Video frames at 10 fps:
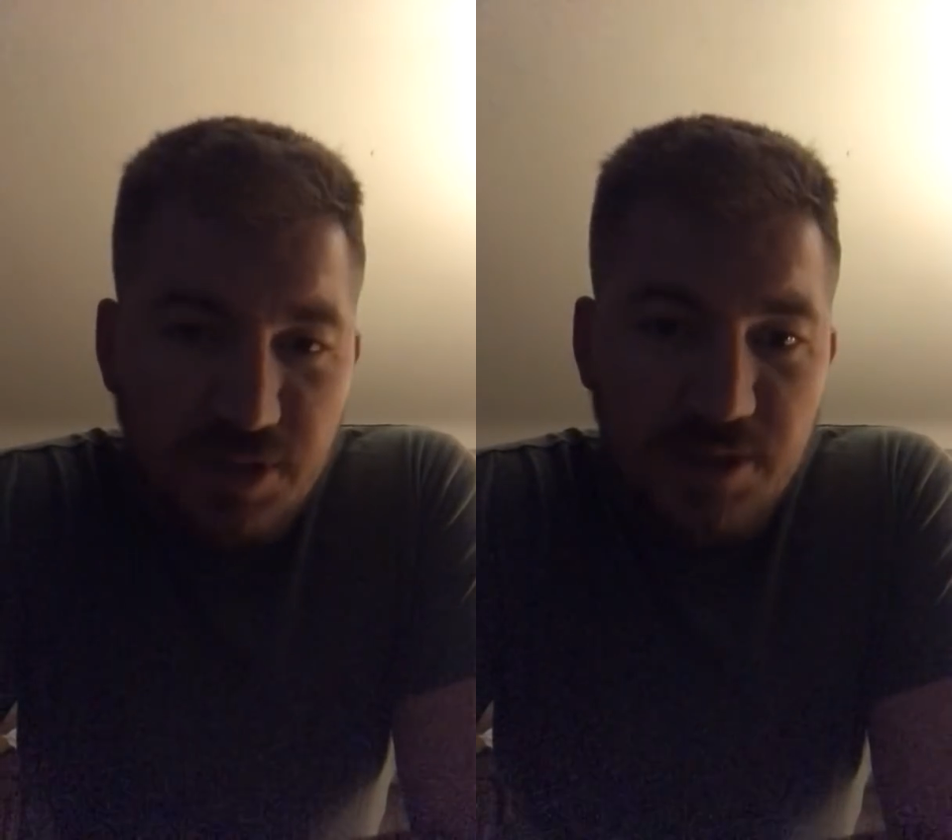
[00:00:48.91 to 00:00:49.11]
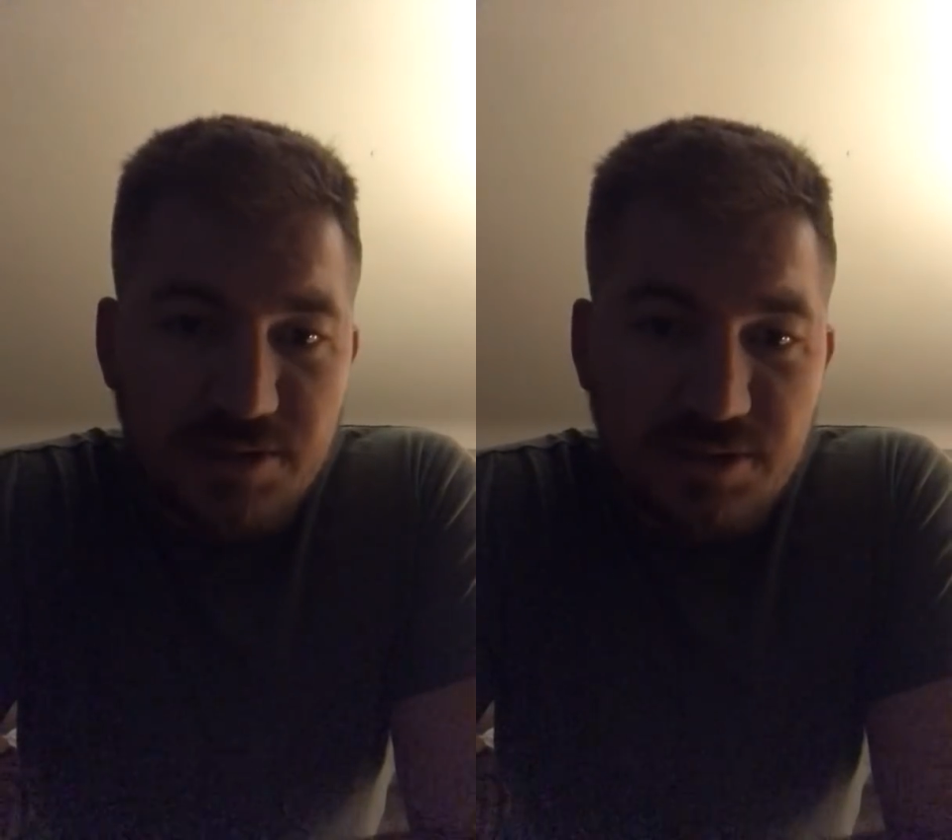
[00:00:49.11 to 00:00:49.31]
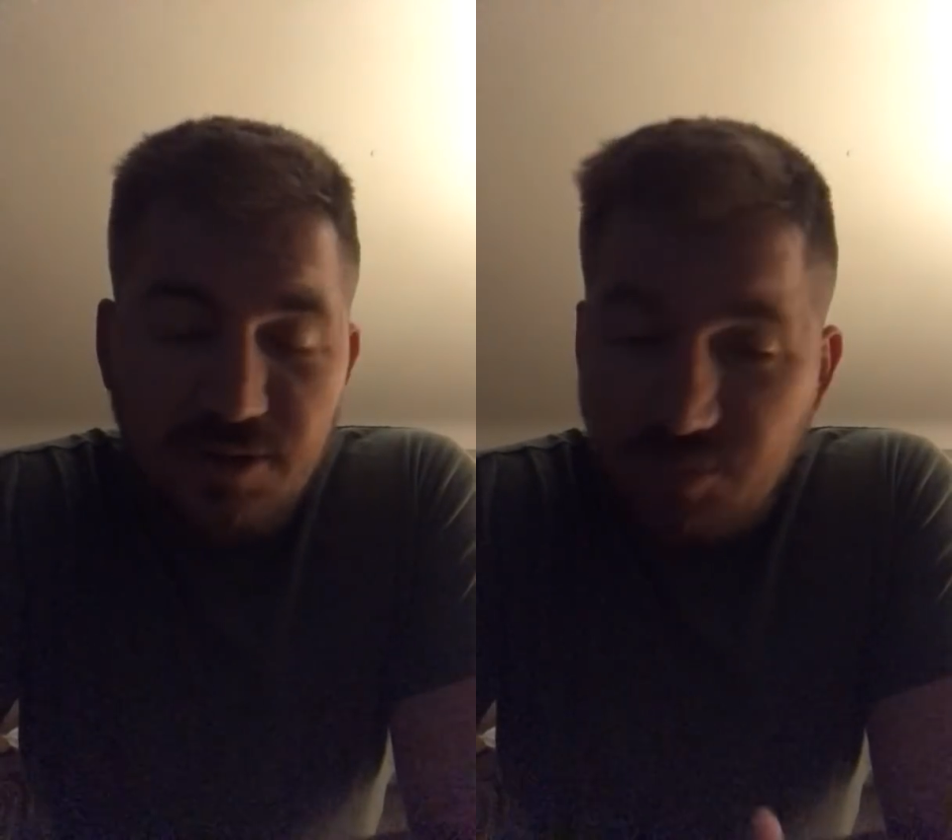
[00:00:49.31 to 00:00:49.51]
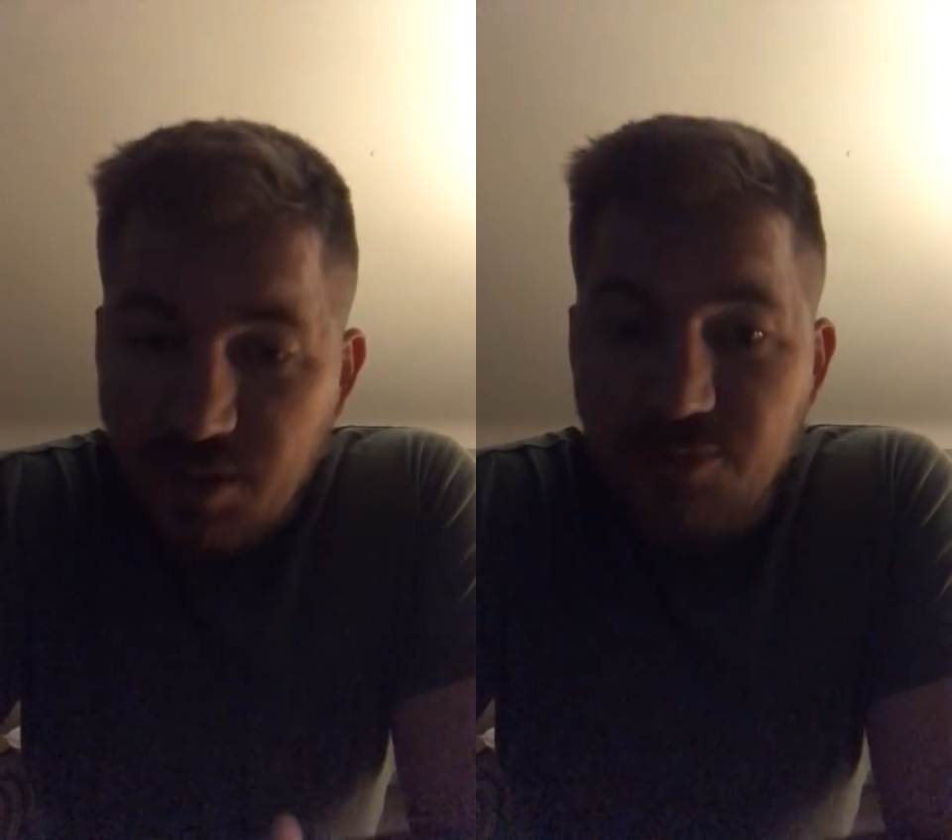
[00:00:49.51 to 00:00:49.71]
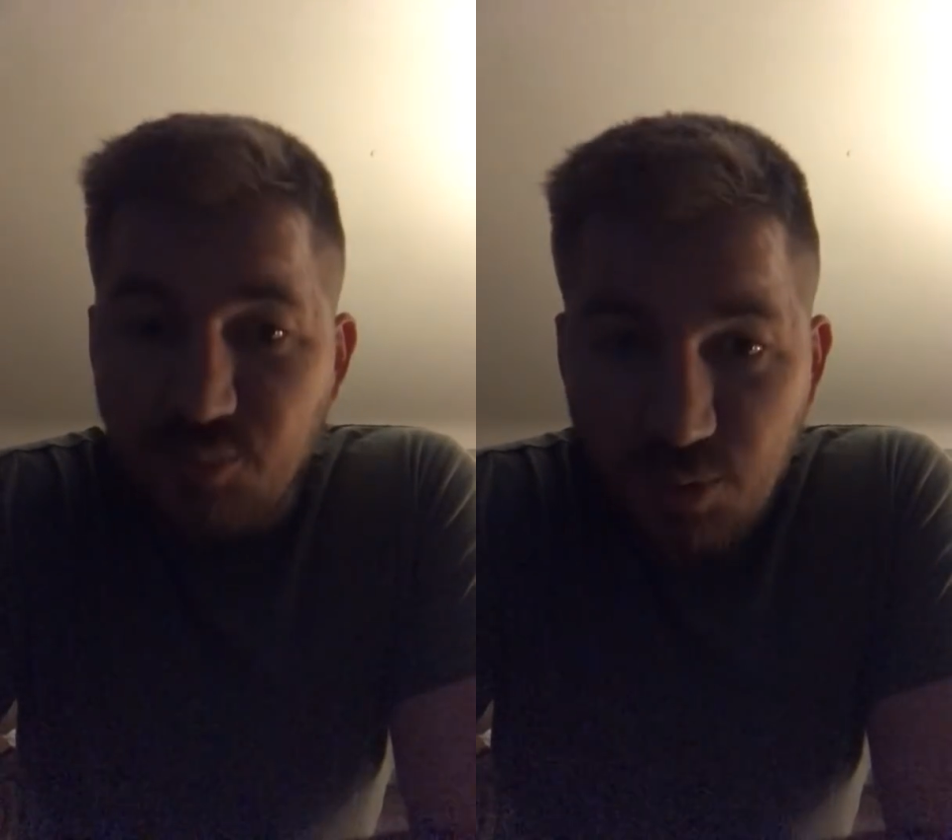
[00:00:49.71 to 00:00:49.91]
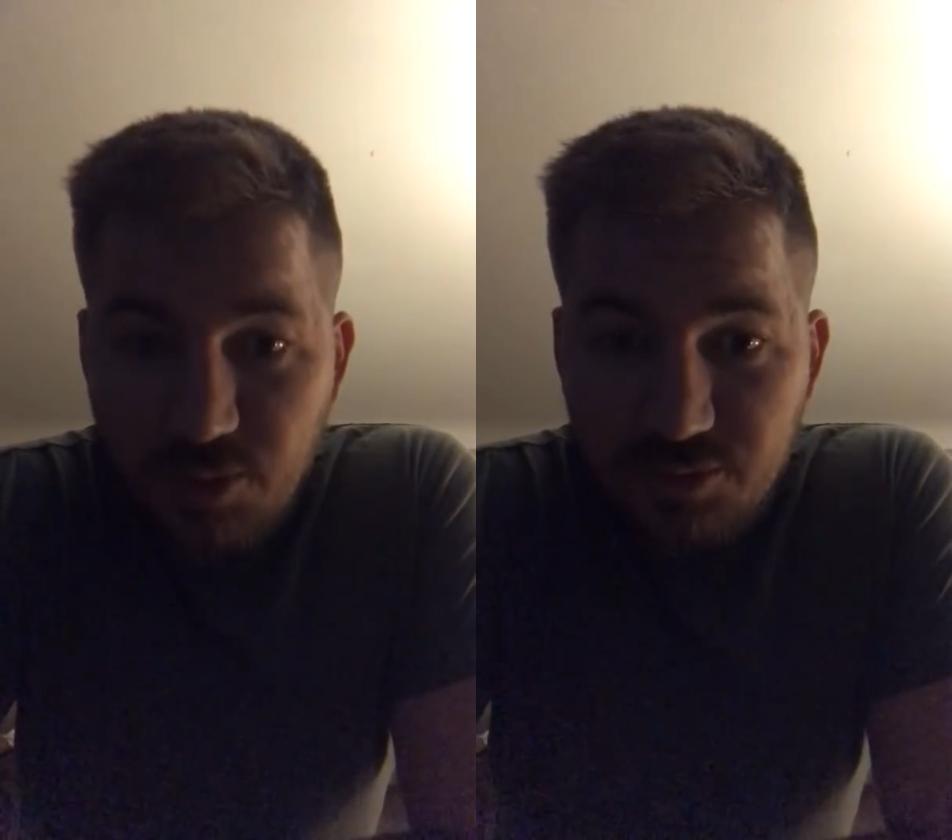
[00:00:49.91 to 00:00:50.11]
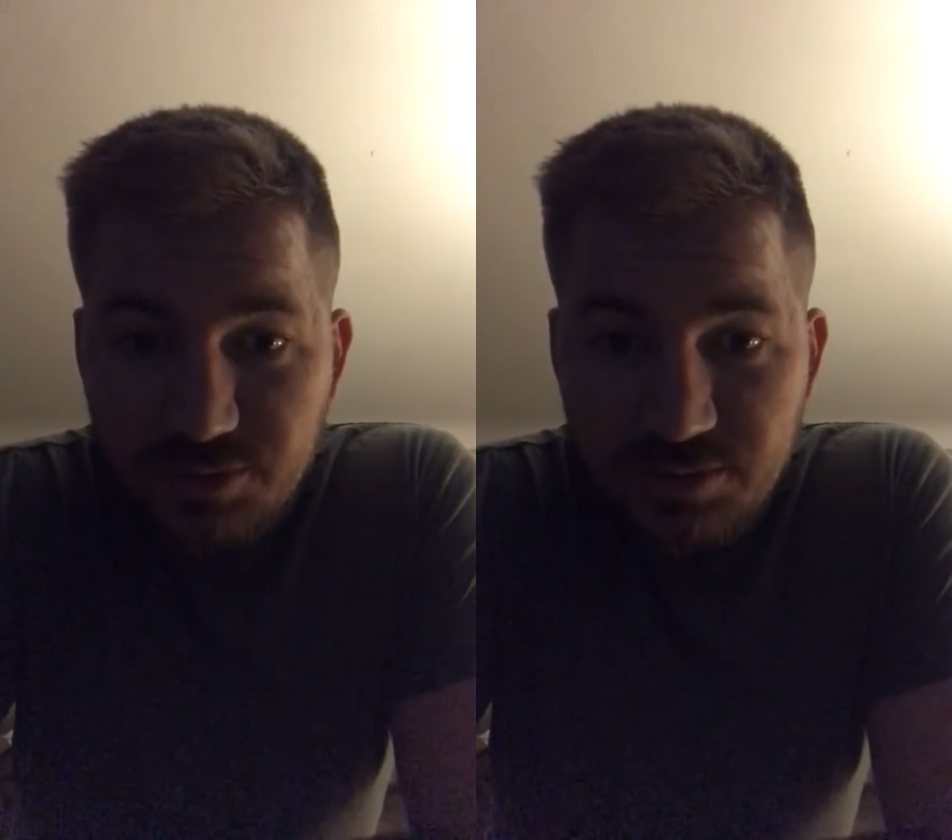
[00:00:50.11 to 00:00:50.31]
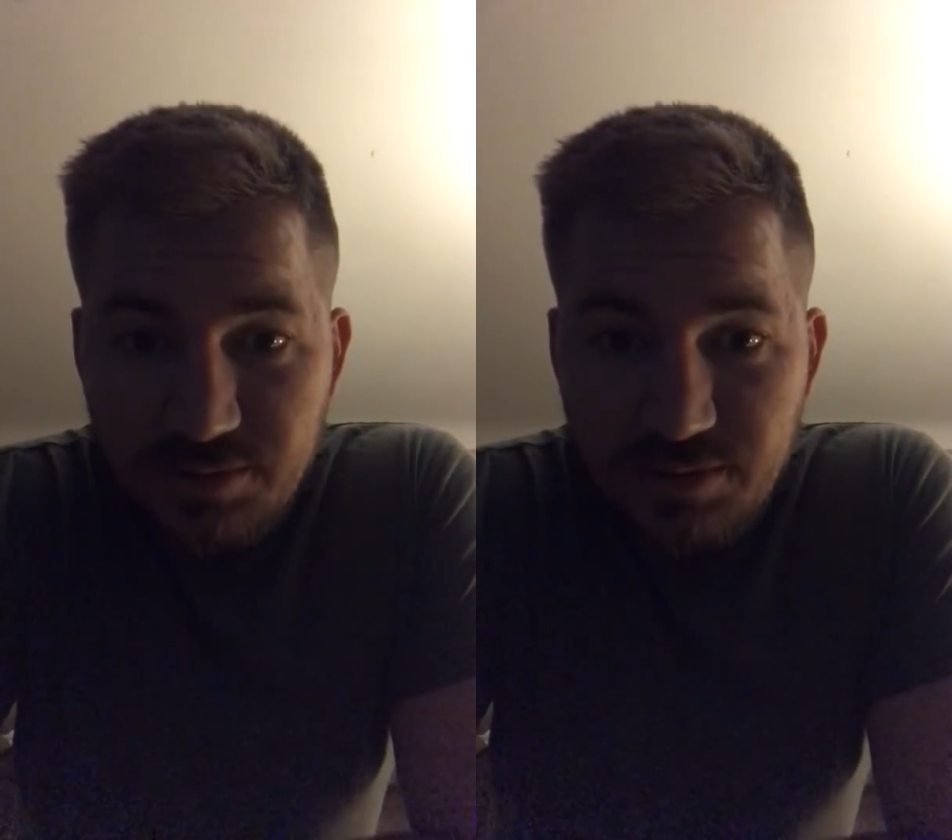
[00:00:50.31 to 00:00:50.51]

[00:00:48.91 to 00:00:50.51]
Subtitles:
on around the world,